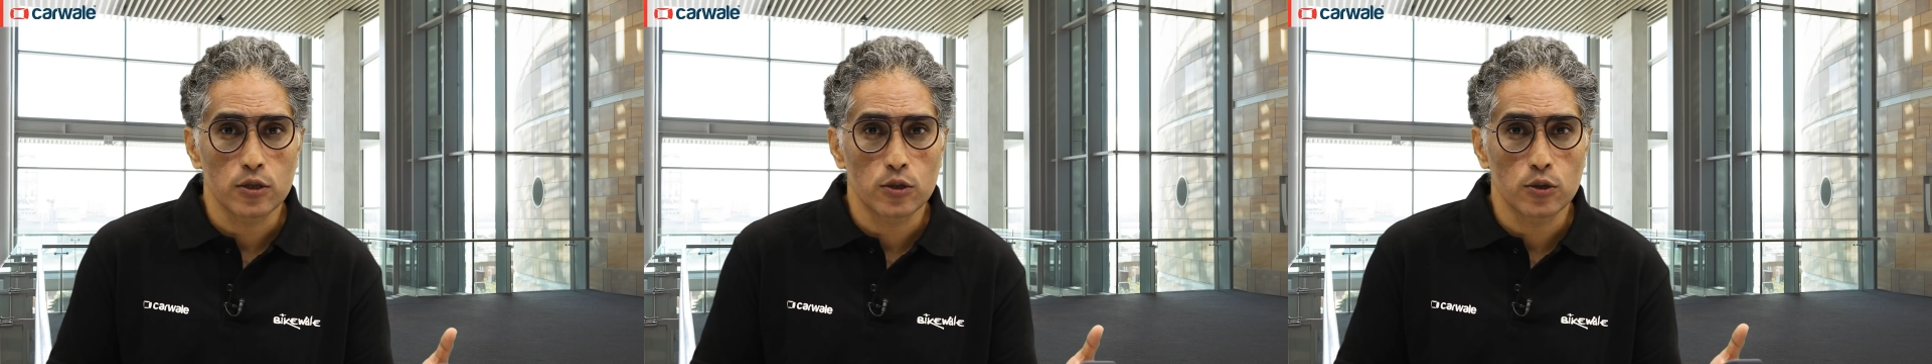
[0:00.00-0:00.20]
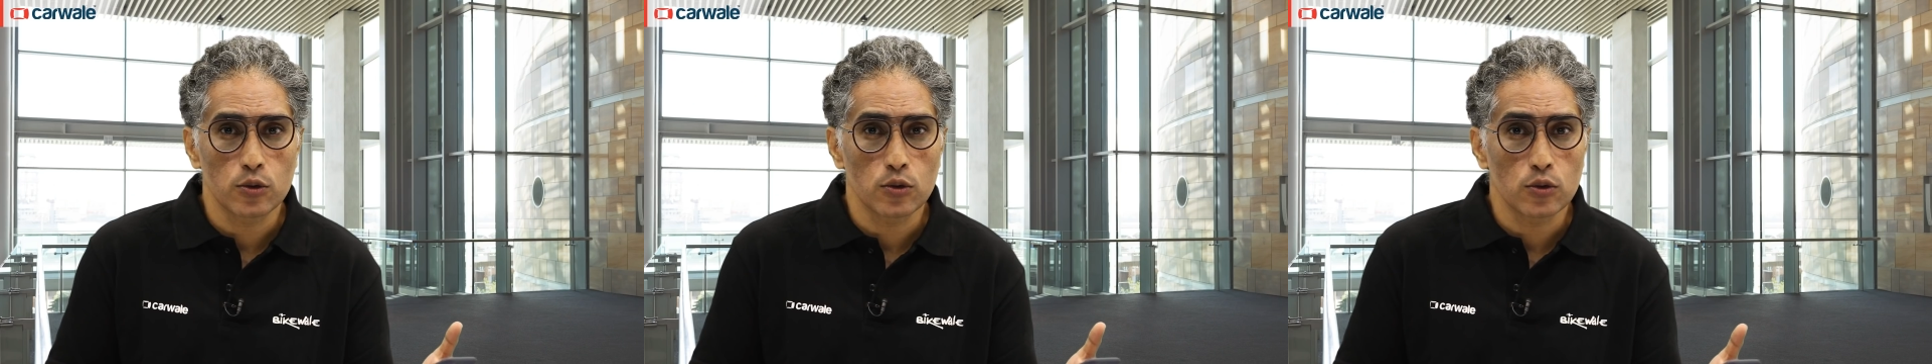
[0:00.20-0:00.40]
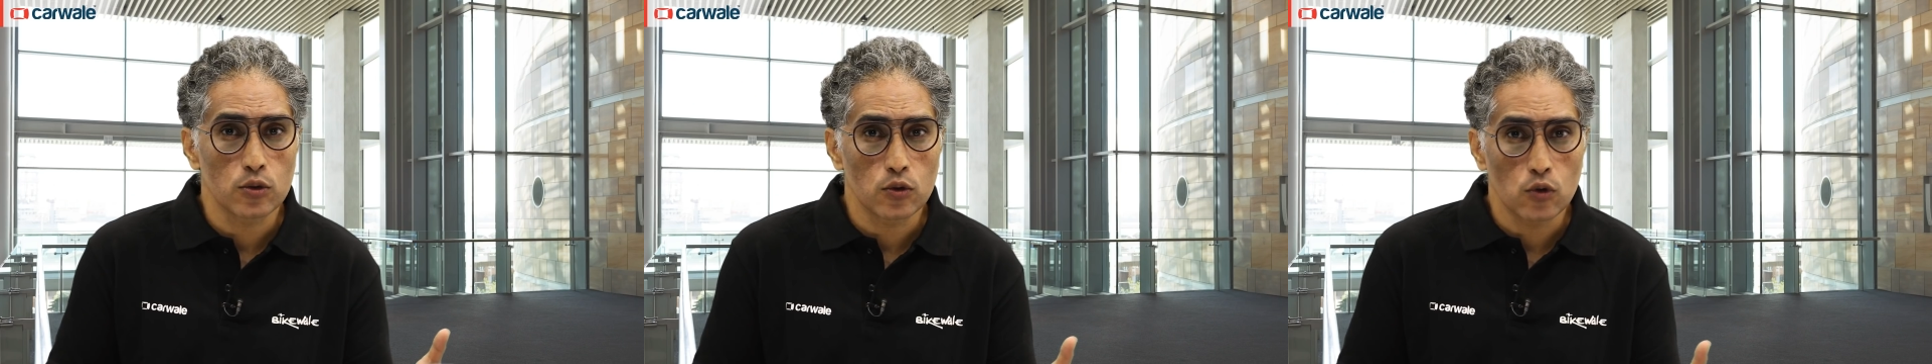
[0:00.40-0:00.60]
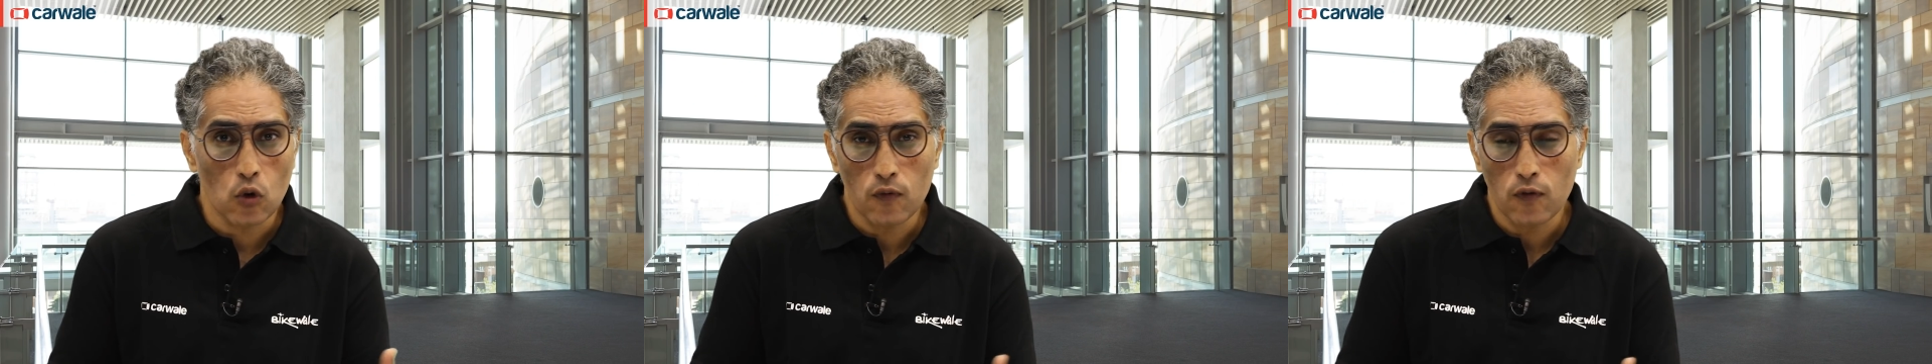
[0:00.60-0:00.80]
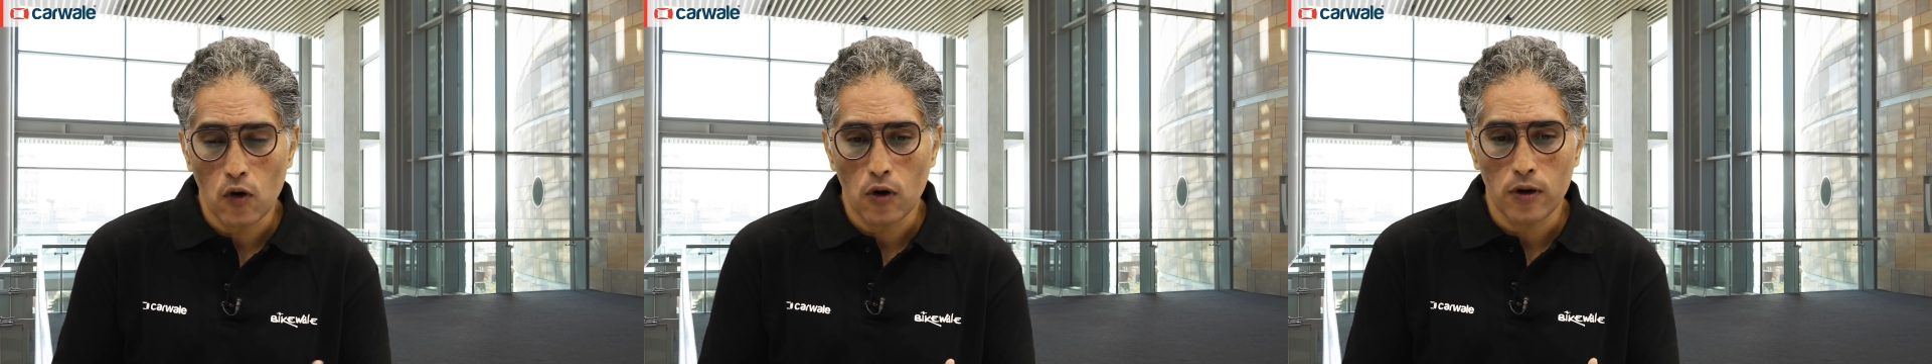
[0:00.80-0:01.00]
to
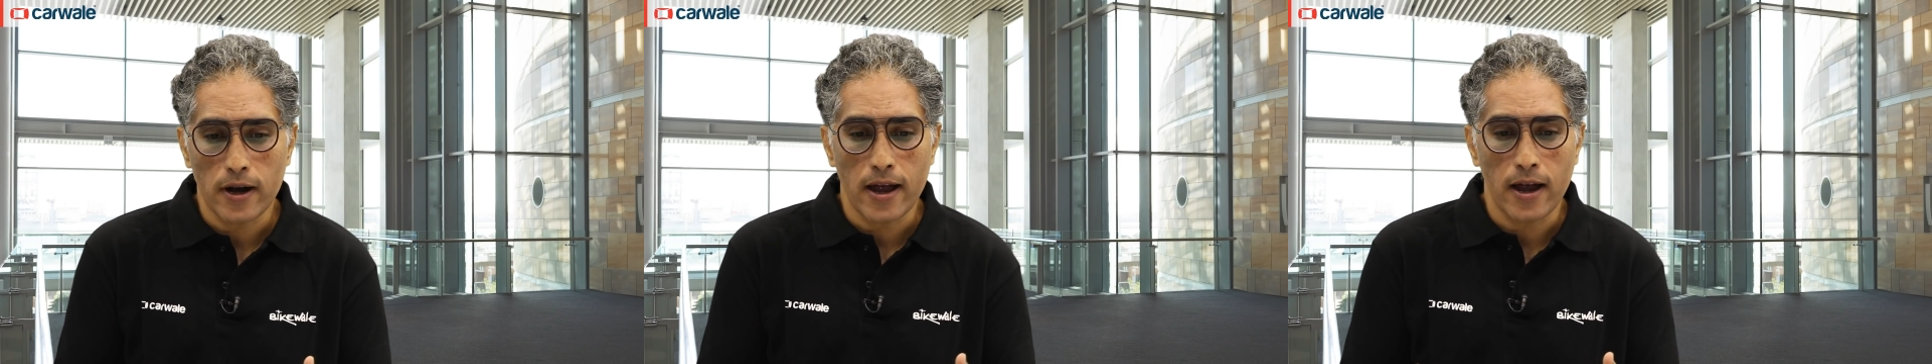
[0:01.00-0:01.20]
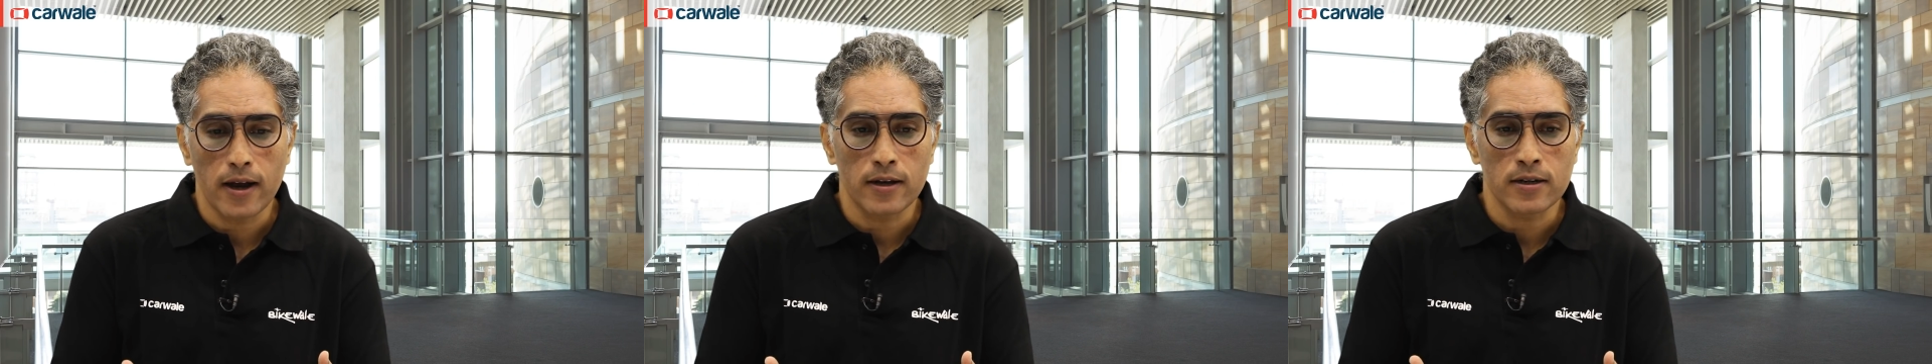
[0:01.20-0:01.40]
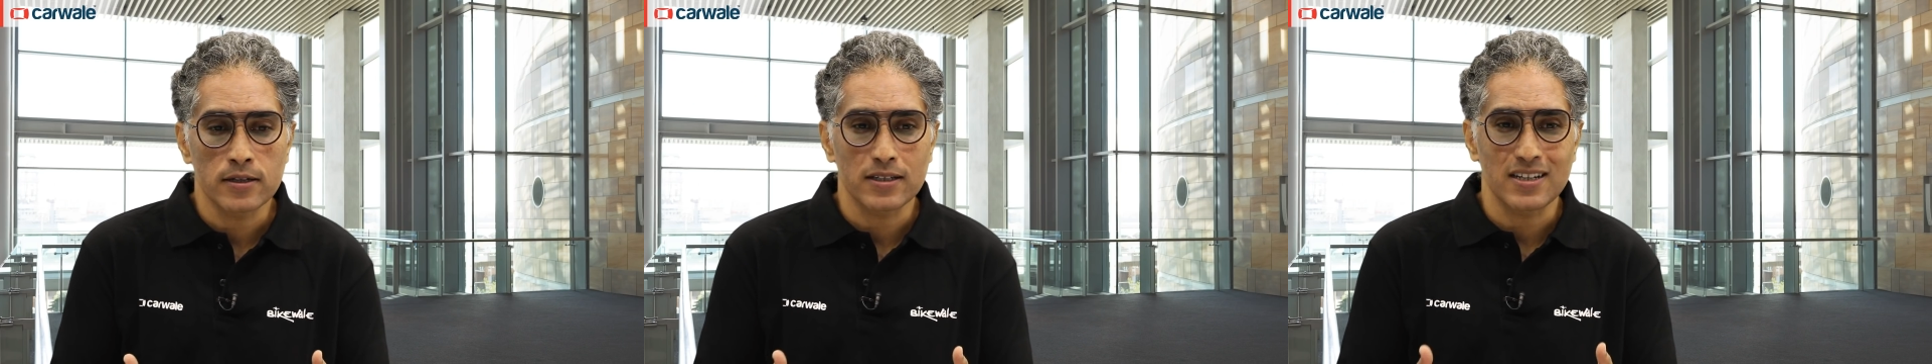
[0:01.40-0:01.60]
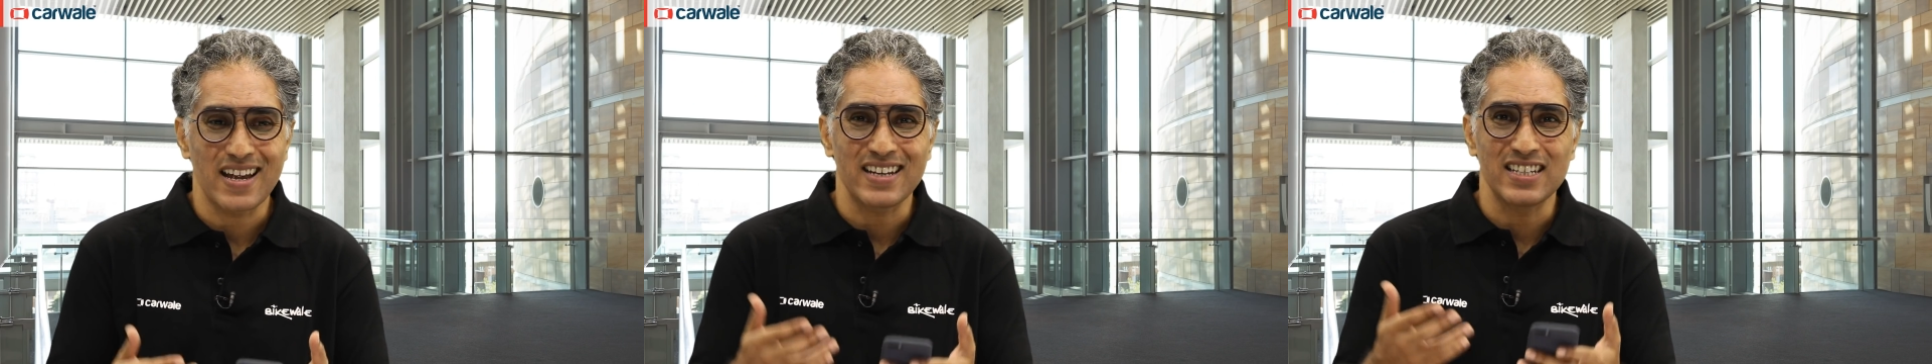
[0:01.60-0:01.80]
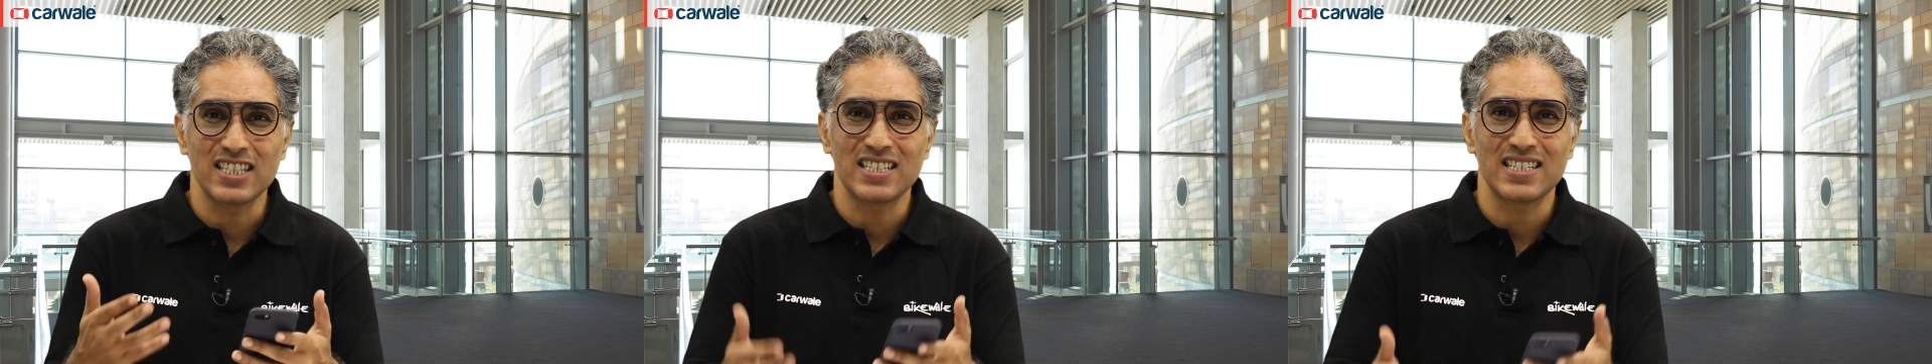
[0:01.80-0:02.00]
go for, and
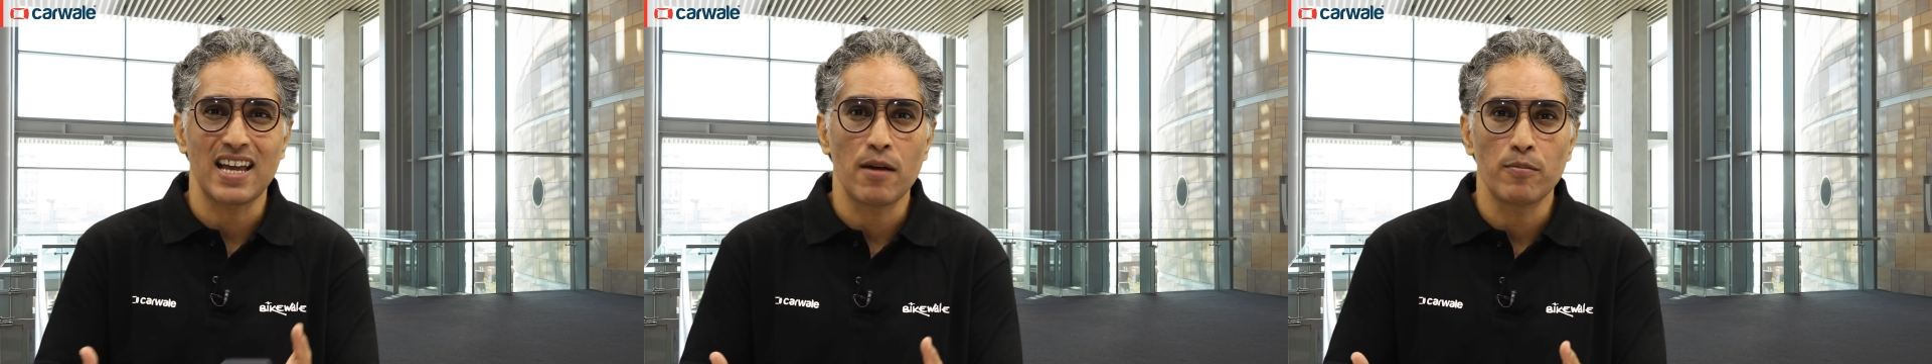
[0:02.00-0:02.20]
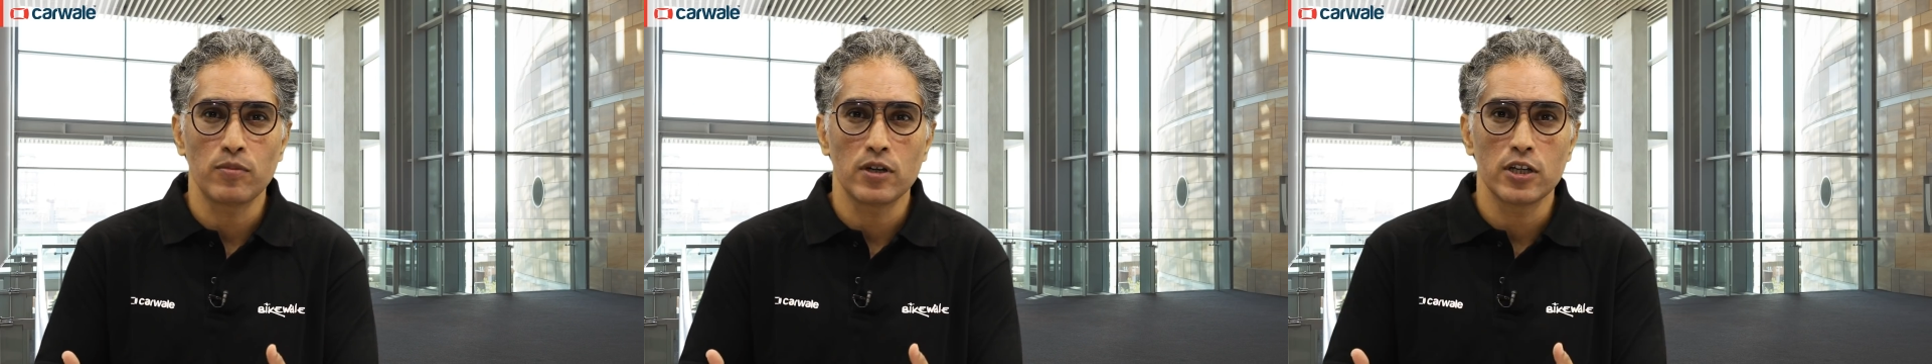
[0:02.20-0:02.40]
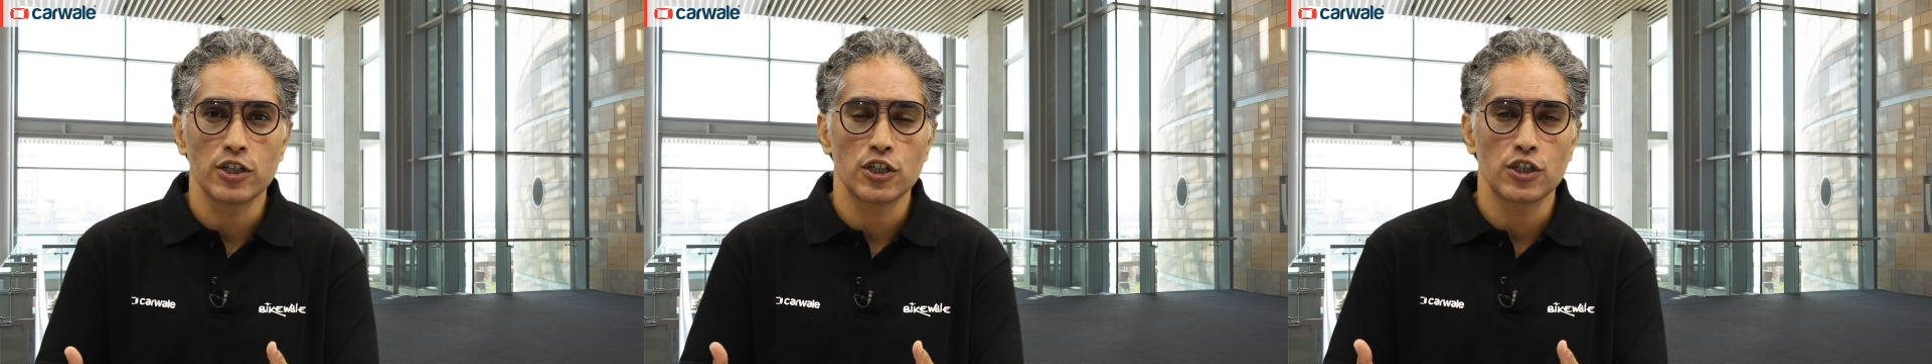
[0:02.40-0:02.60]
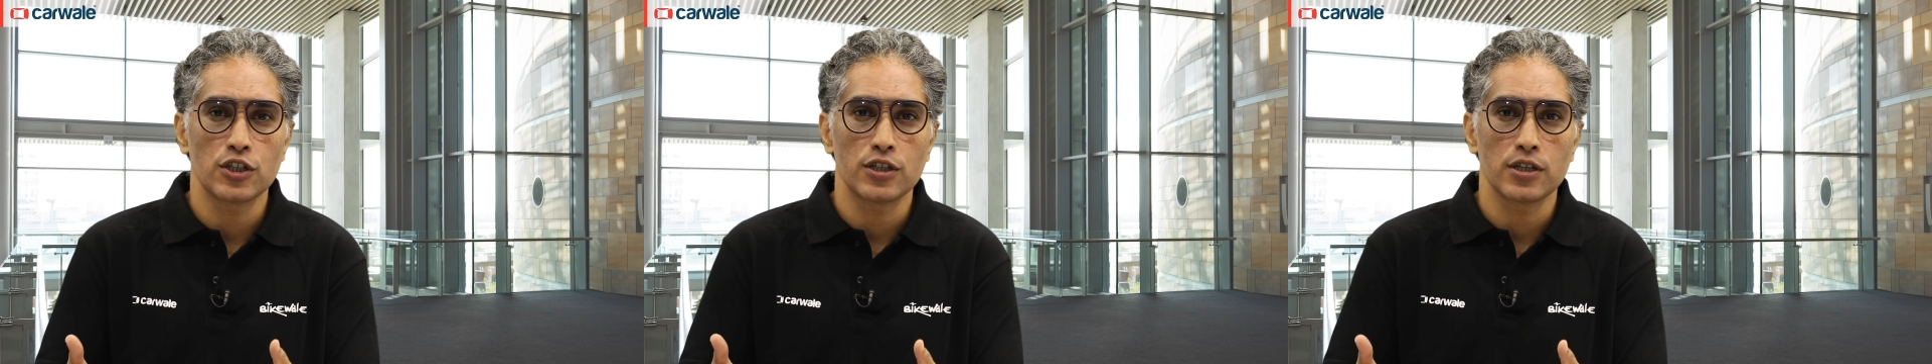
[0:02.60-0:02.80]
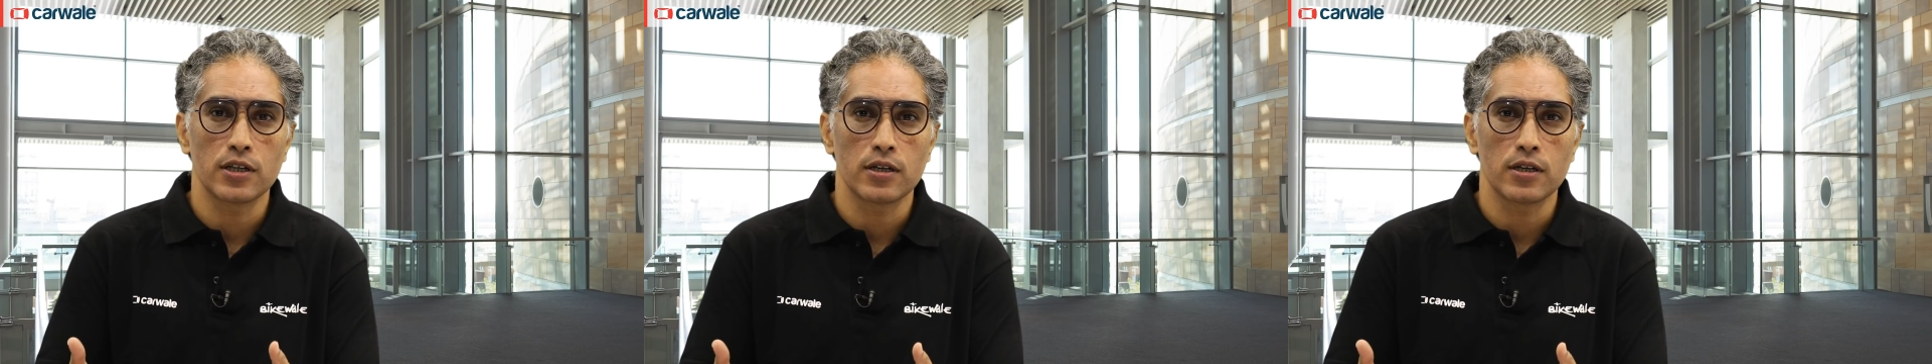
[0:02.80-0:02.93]
an established